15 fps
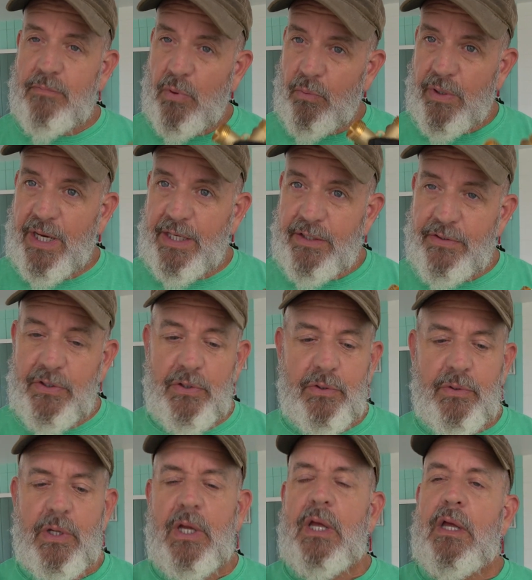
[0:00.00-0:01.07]
But what I can
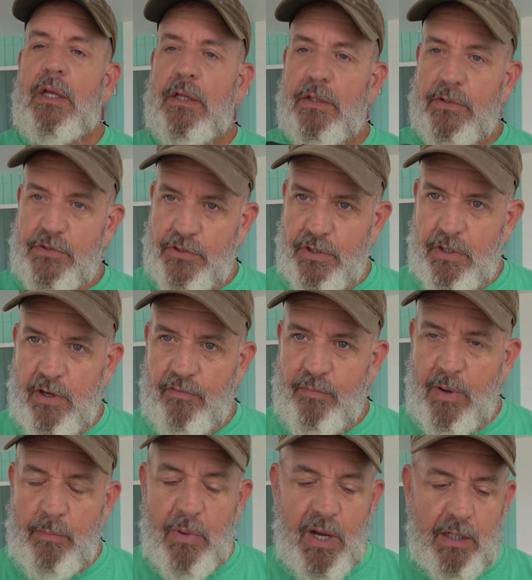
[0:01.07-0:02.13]
do is shut off
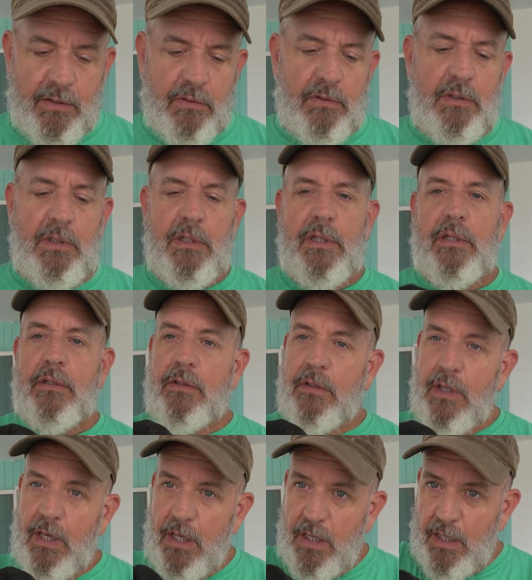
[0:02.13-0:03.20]
my bottle,
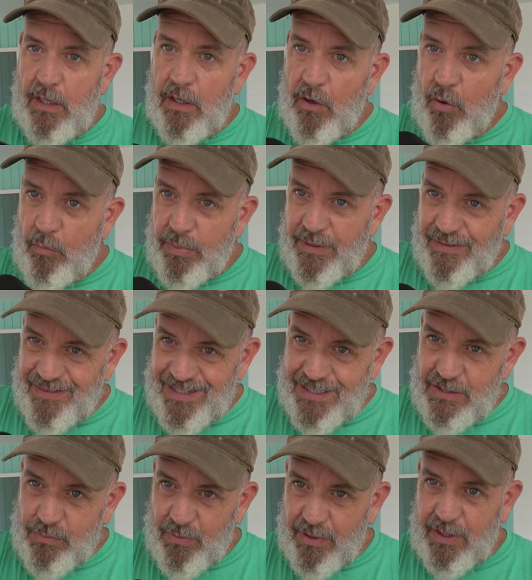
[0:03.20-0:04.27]
open
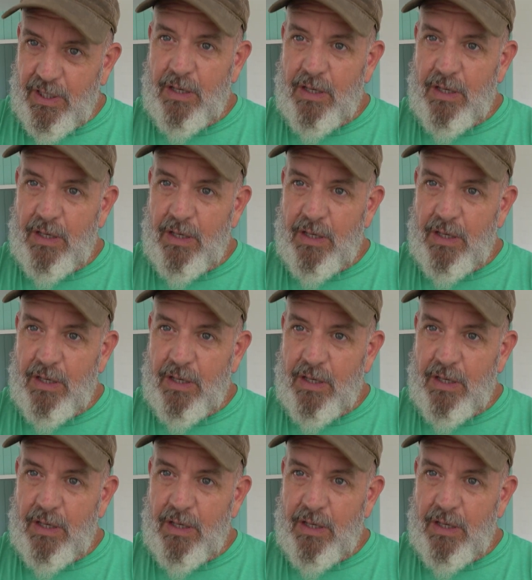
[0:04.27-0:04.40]
this one